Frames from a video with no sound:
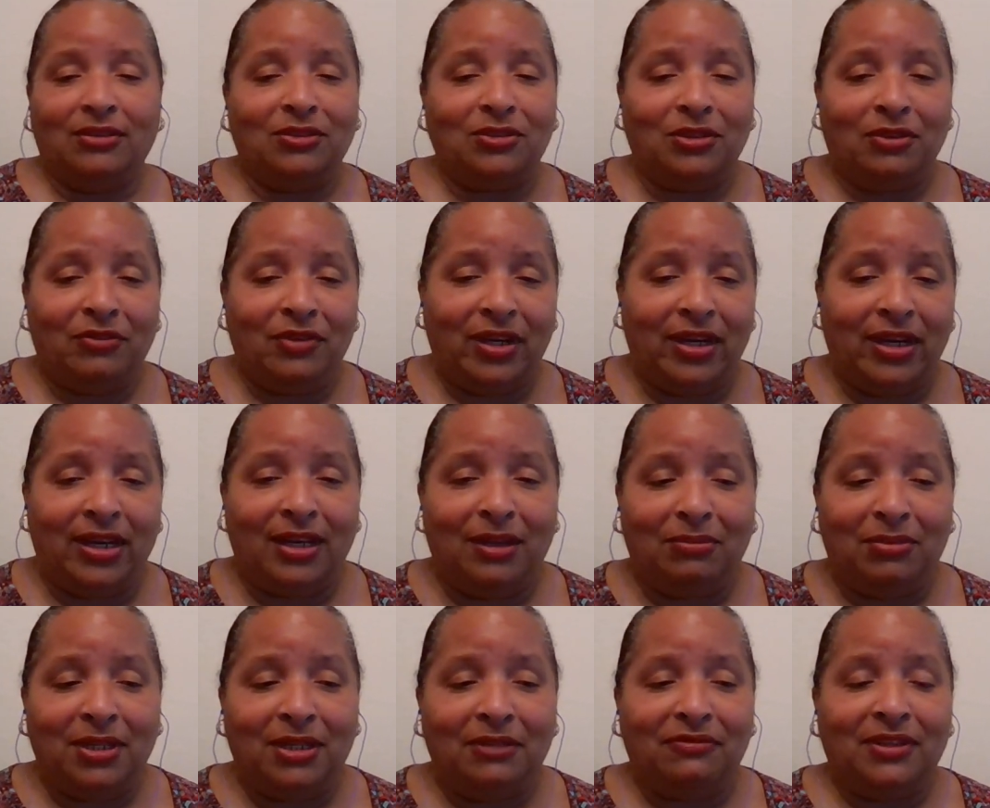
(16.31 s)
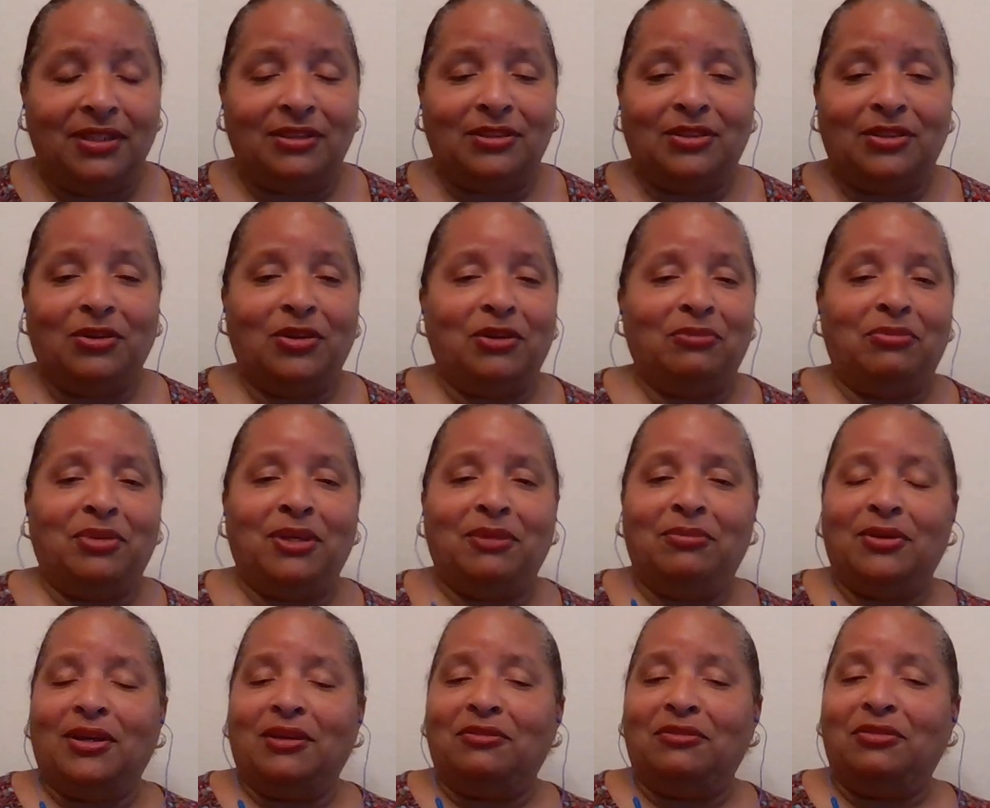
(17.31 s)
It's a very uplifting story, and
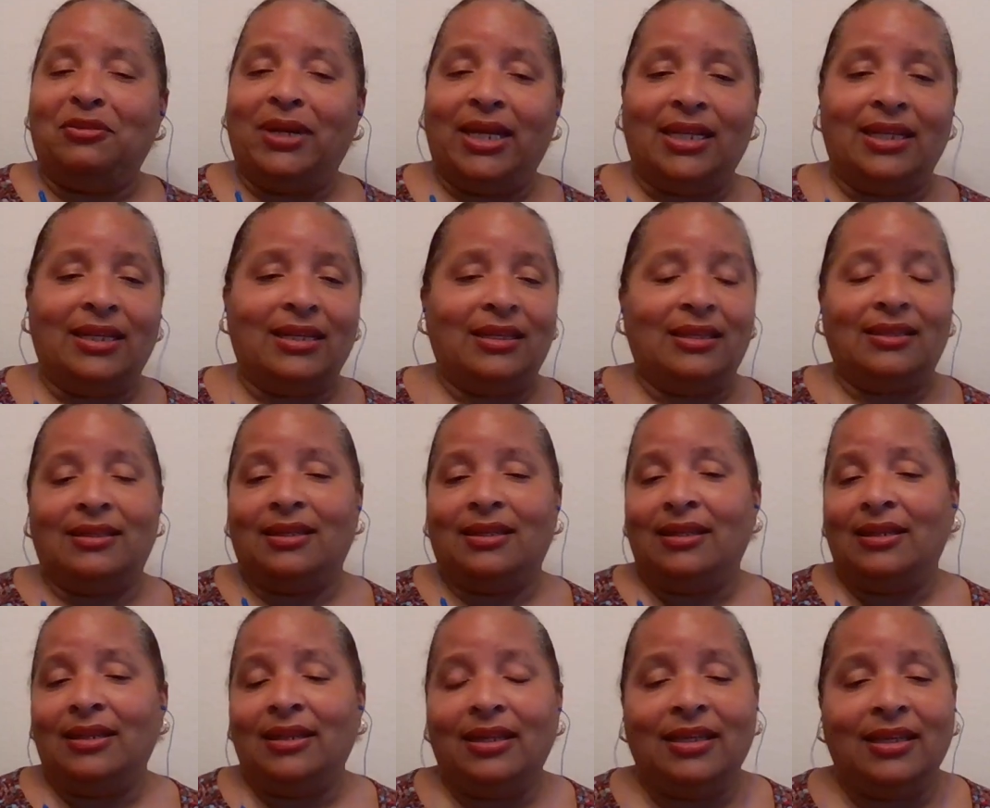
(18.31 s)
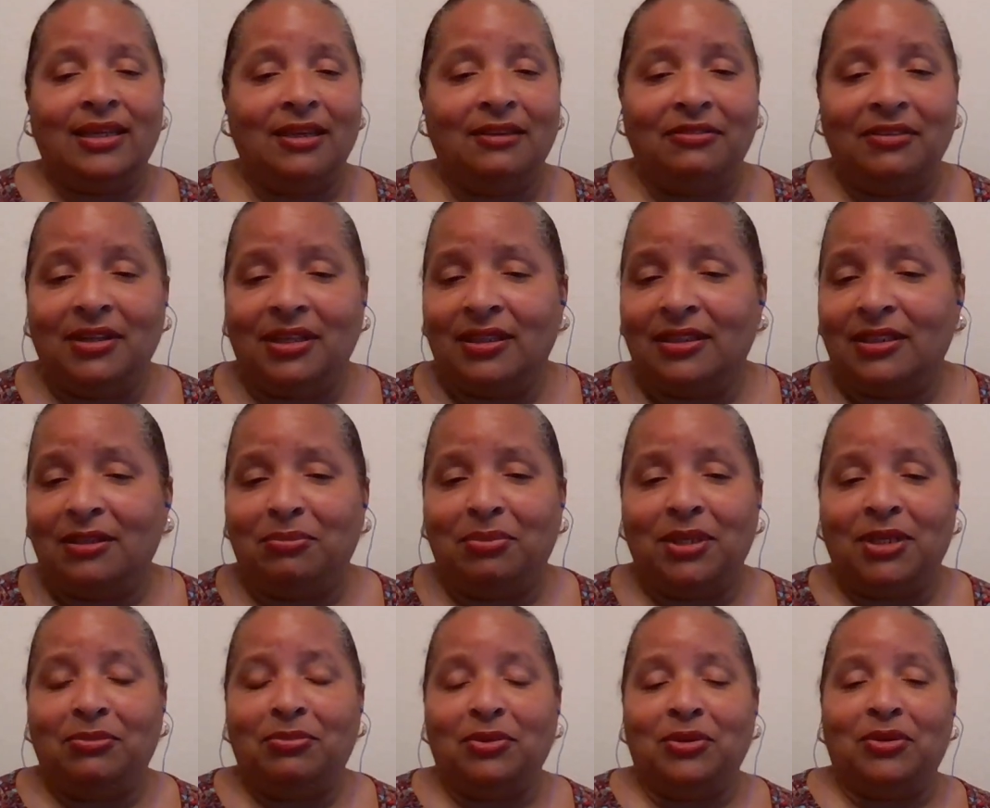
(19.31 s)
people have read it and given it to
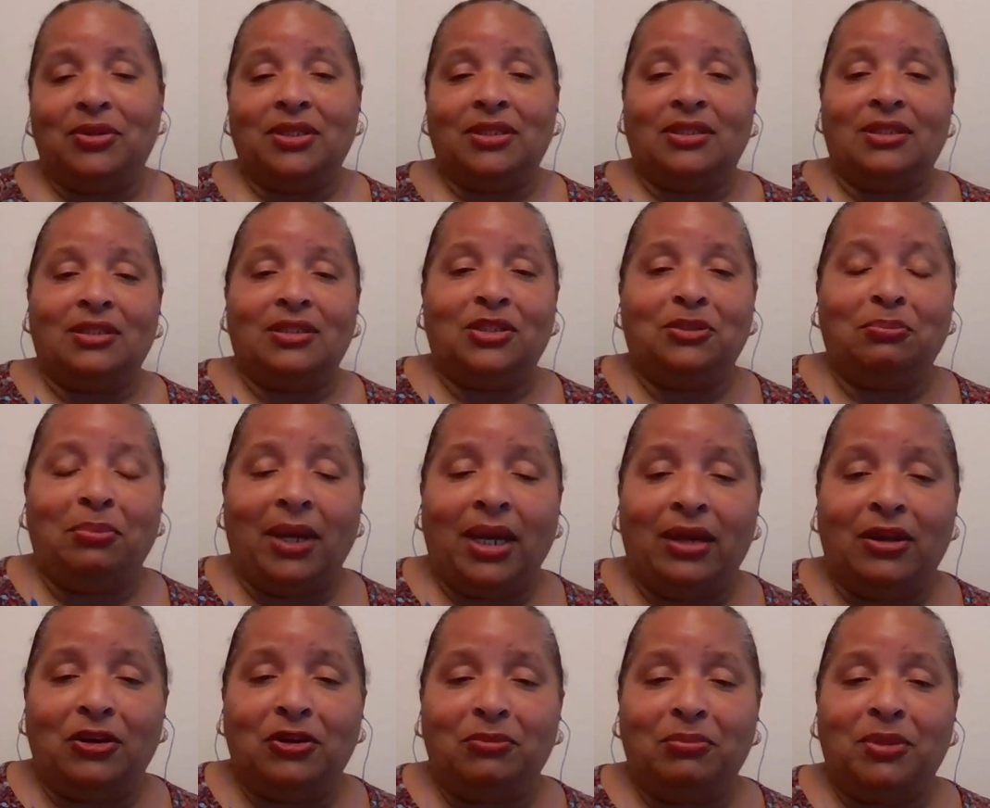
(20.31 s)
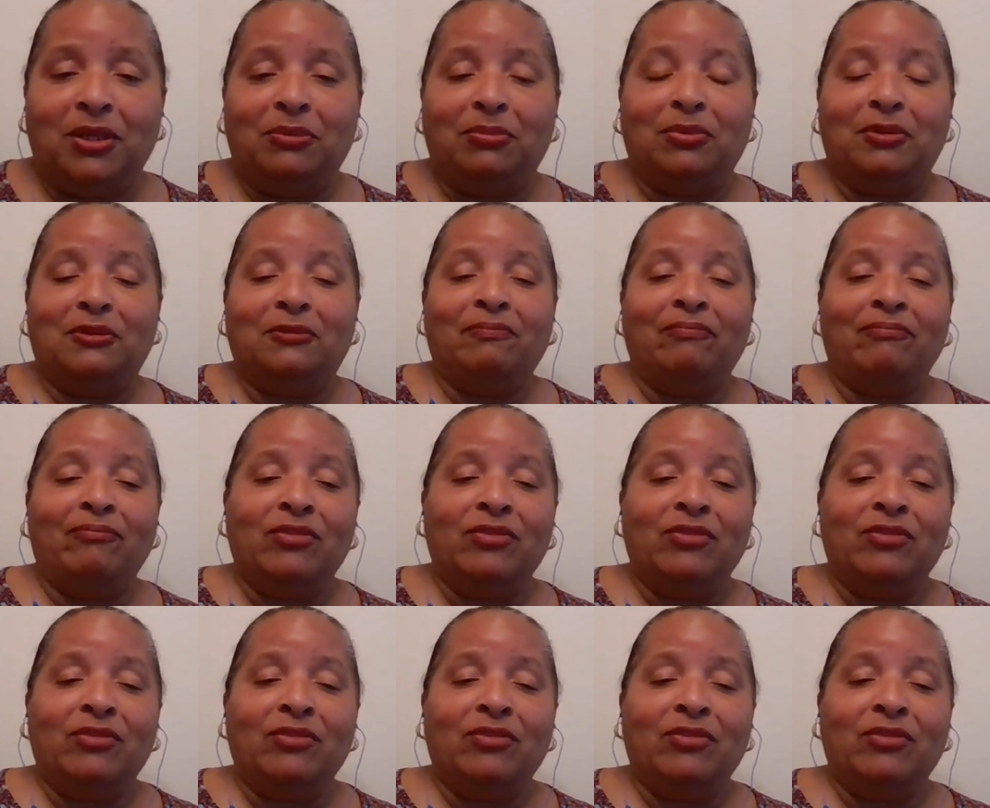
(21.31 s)
people, and it's inspired people.